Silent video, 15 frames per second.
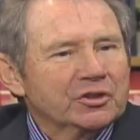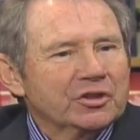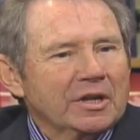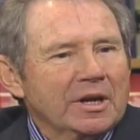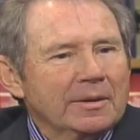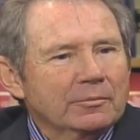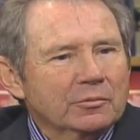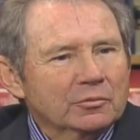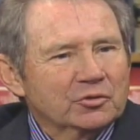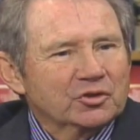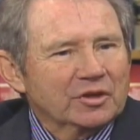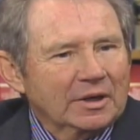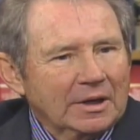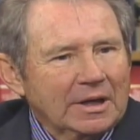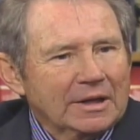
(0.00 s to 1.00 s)
time you
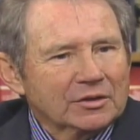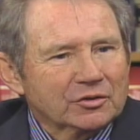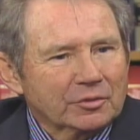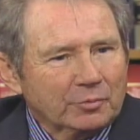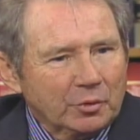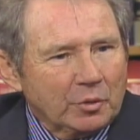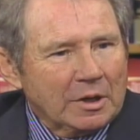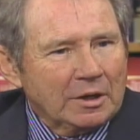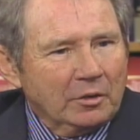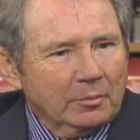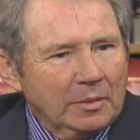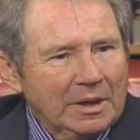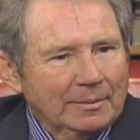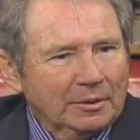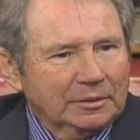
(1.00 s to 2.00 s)
set eyes on Barack
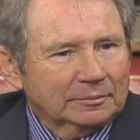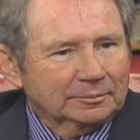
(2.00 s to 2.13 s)
Obama?